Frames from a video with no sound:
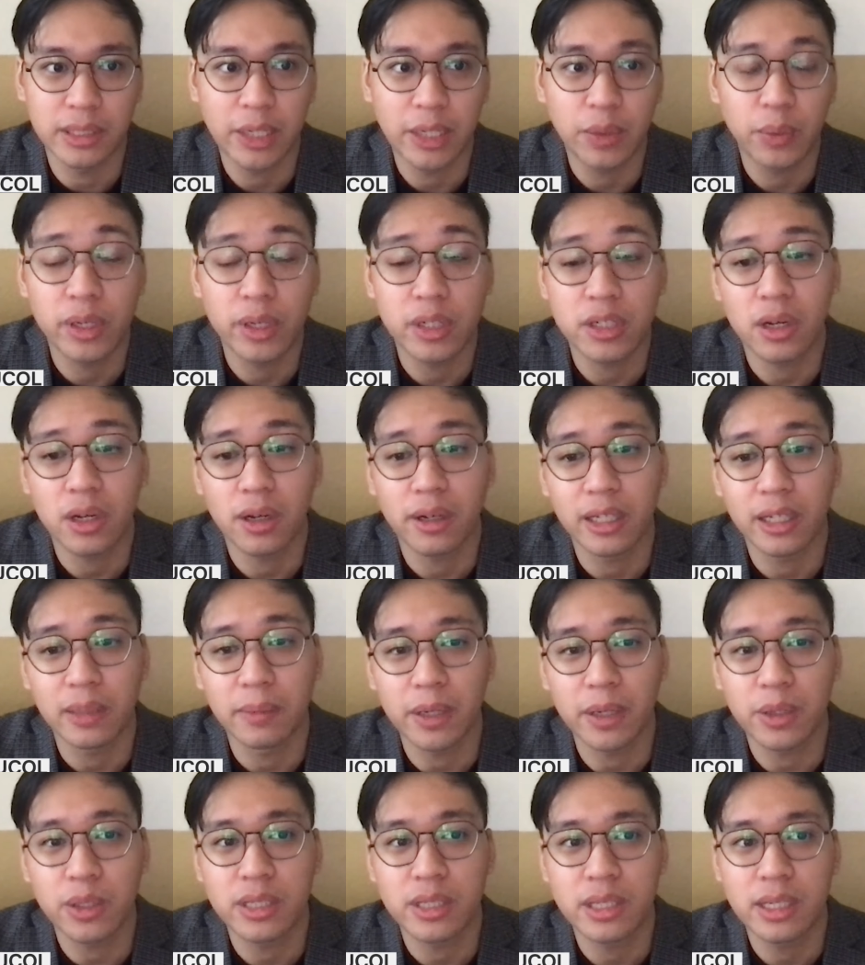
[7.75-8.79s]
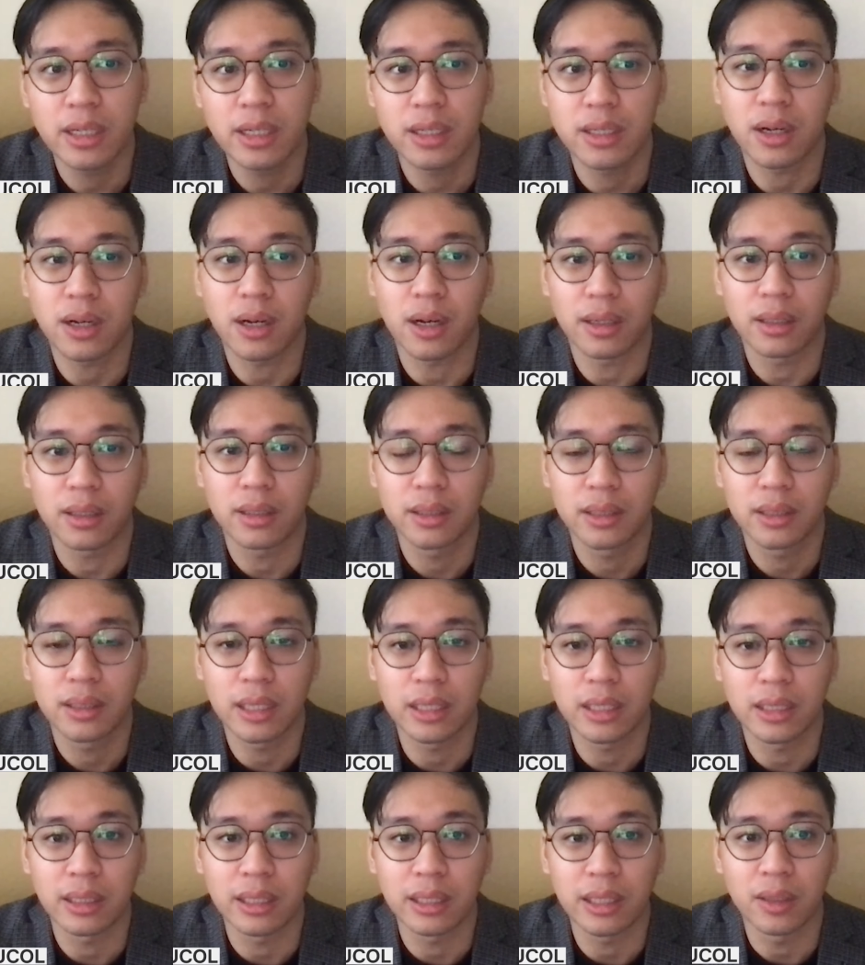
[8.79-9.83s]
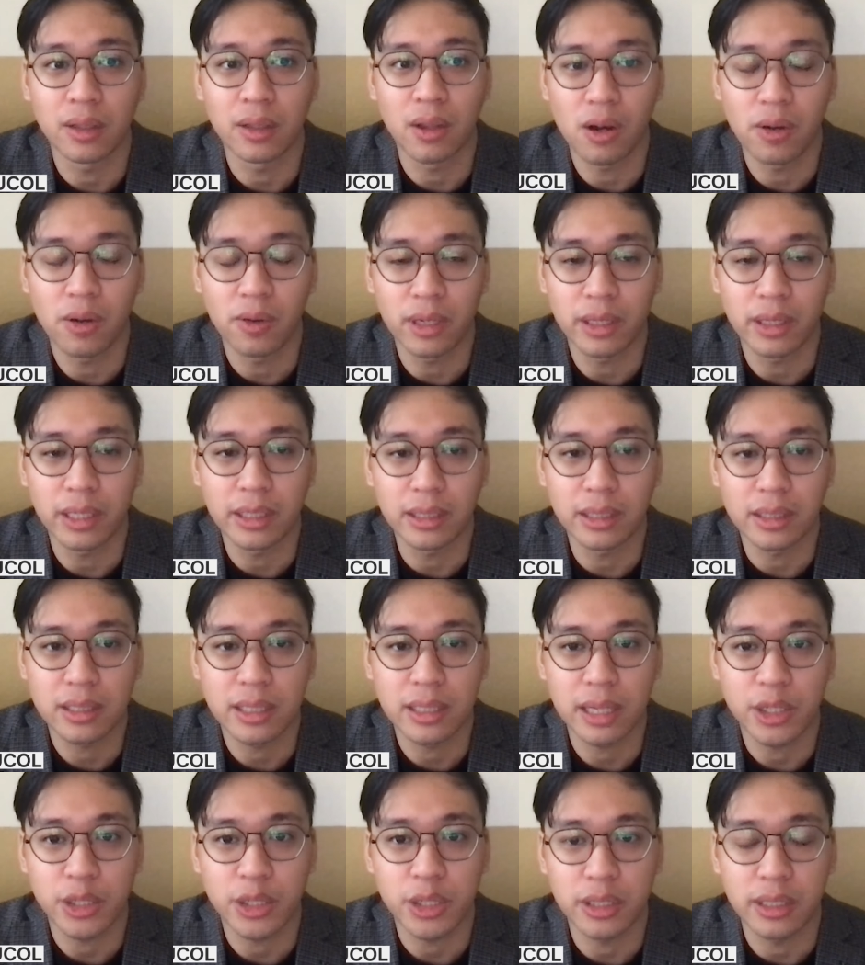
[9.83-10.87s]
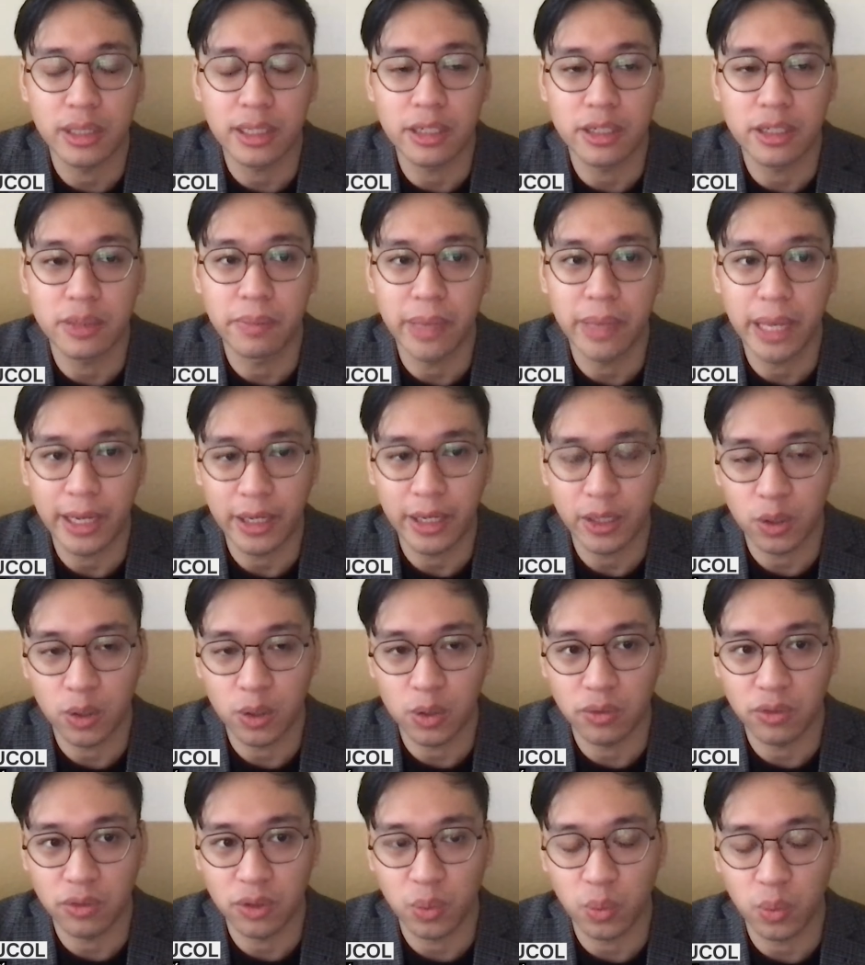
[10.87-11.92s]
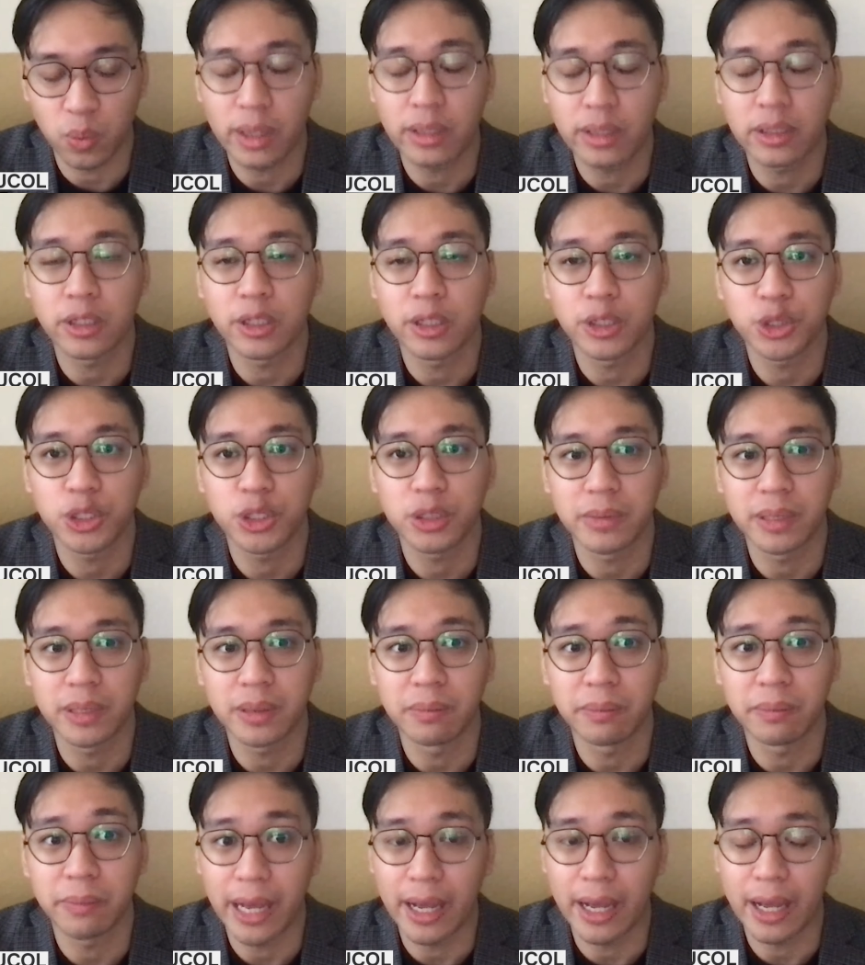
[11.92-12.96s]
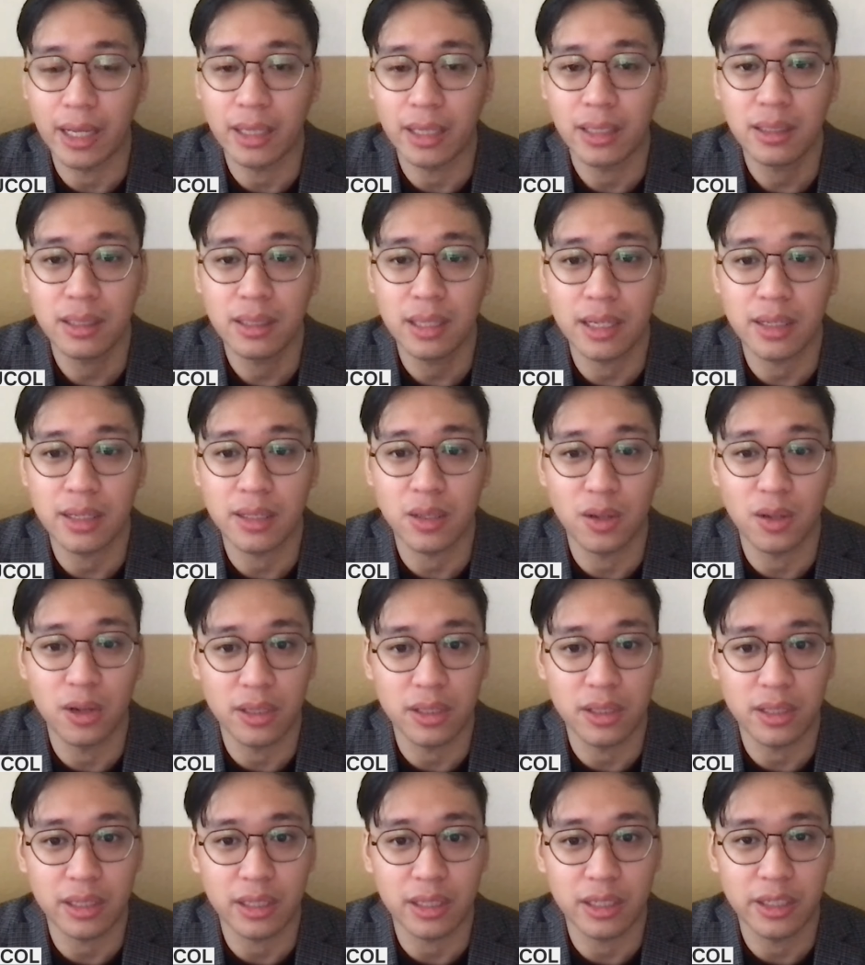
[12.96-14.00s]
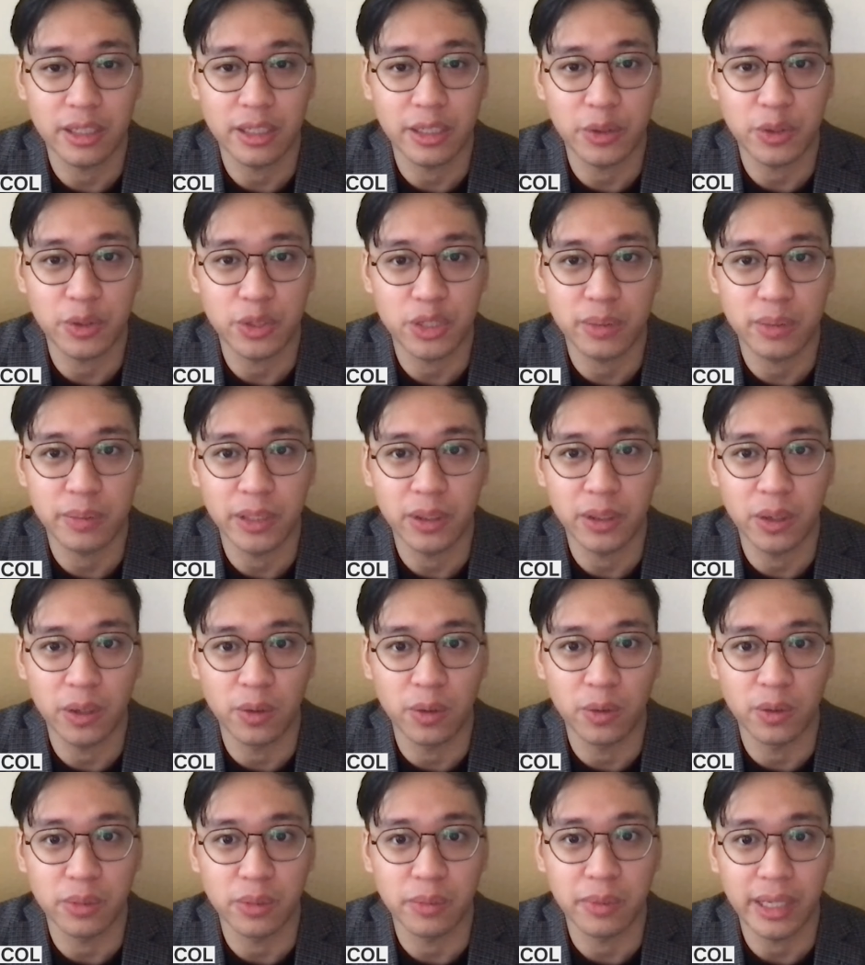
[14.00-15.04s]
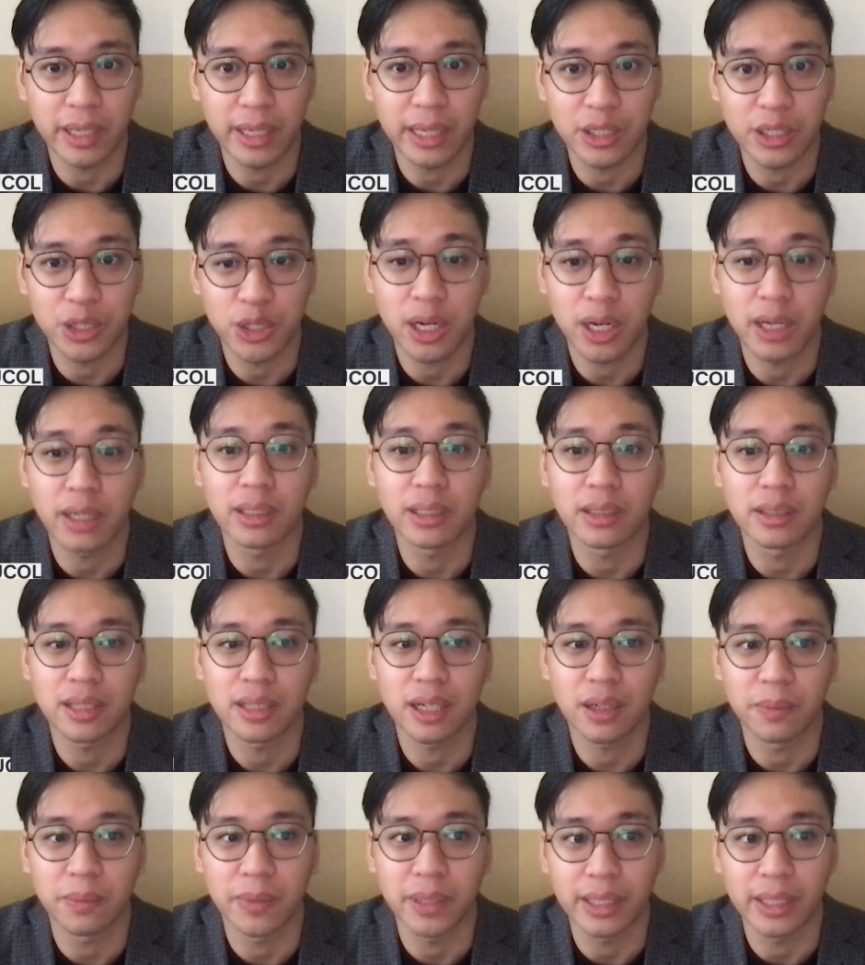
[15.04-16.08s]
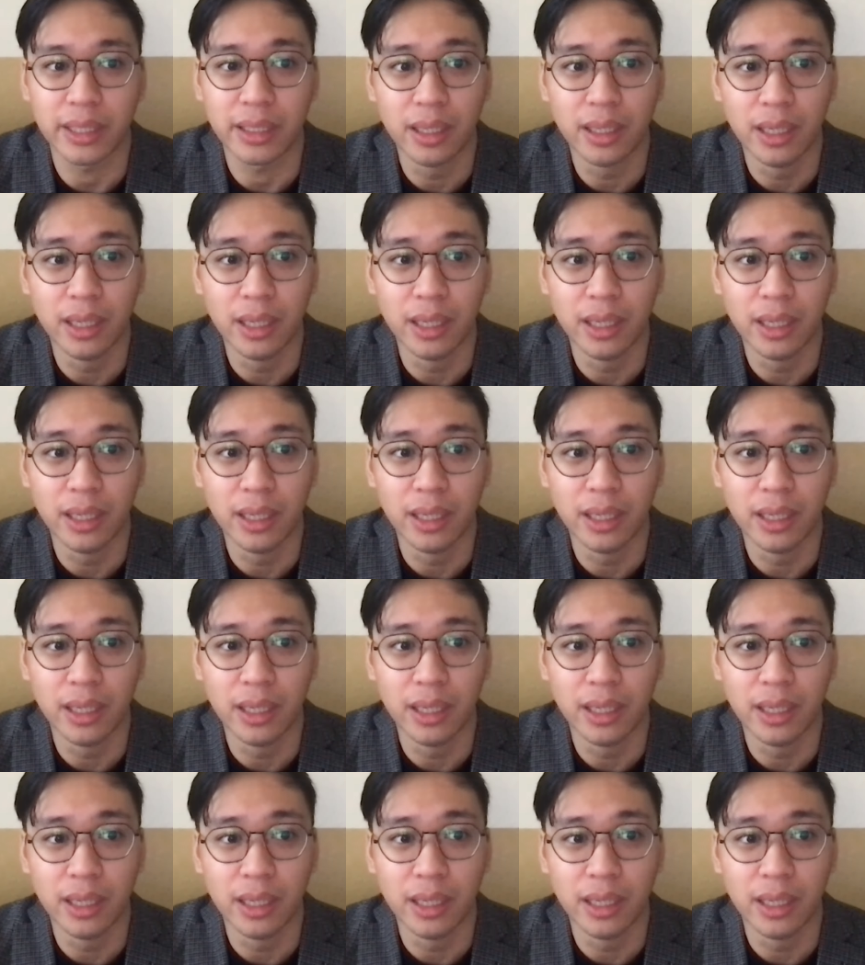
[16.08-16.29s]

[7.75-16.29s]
we are talking about TikTok and the long running discussion and debate over whether it should be banned as long as it continues to be owned by a Chinese company.